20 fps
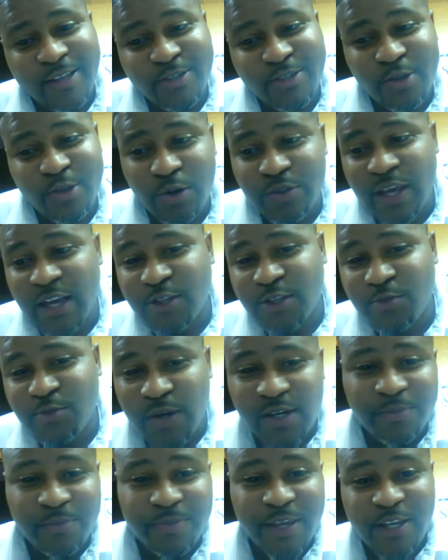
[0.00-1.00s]
So that's
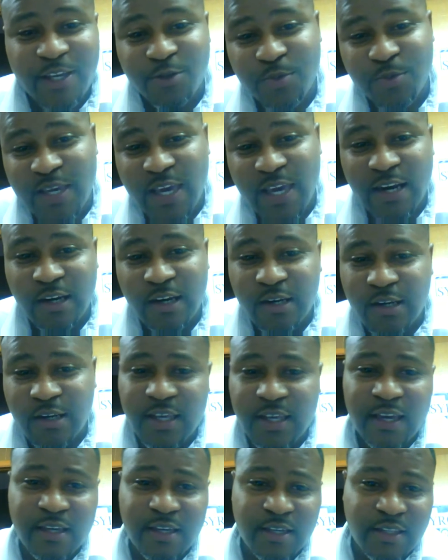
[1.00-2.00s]
one of the things we got to
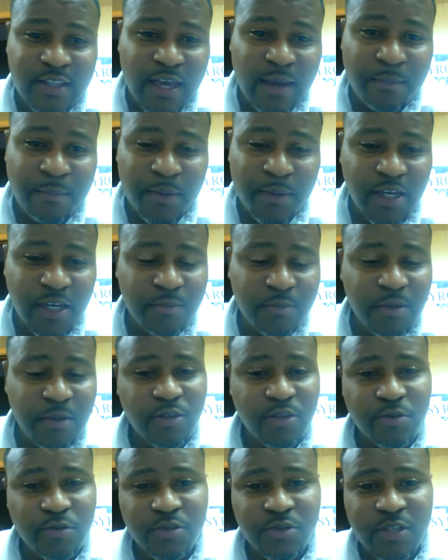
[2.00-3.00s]
look at. Could that money be
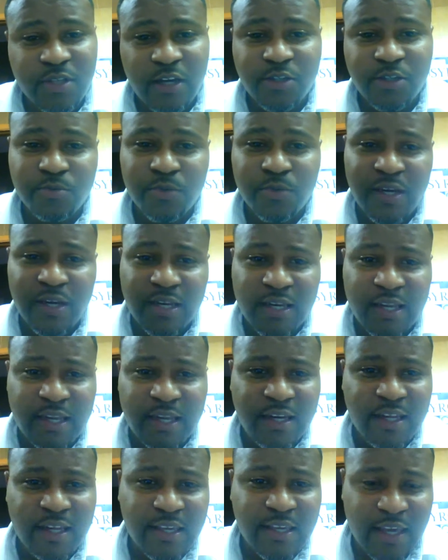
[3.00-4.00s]
used elsewhere?
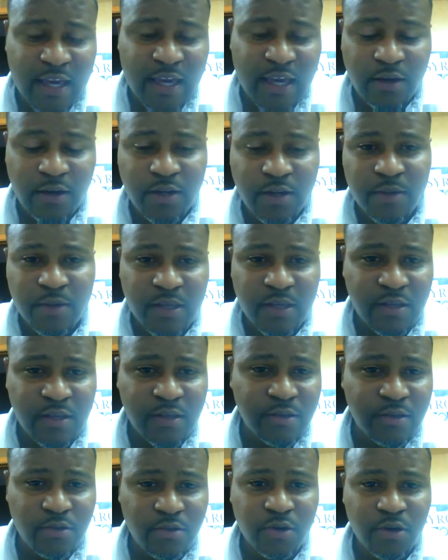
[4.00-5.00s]
Let Lake County
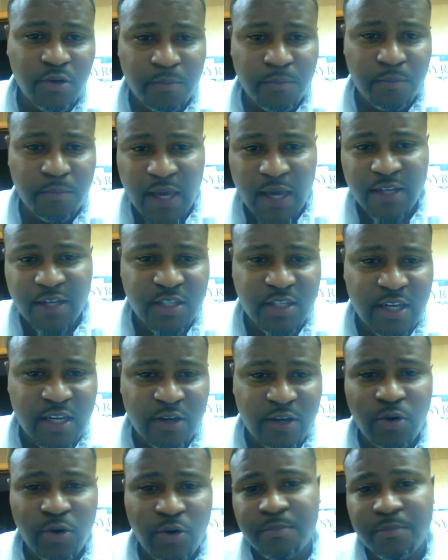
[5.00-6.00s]
be, you know, managing
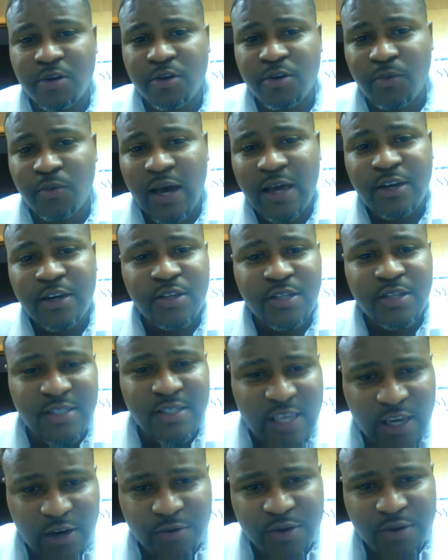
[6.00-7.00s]
that court building. Why does
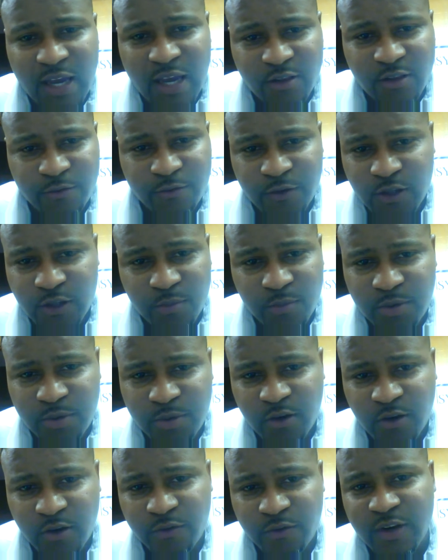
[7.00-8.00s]
Gary have to foot the
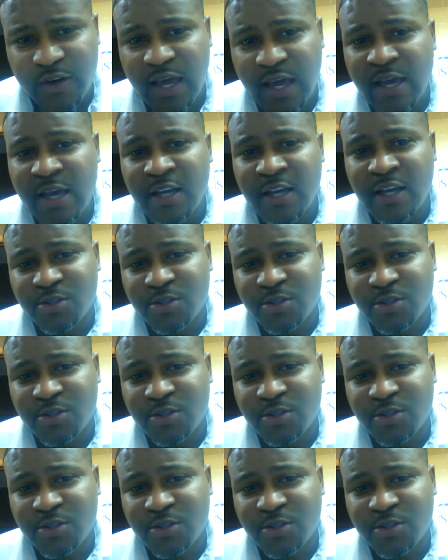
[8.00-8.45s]
bill for that?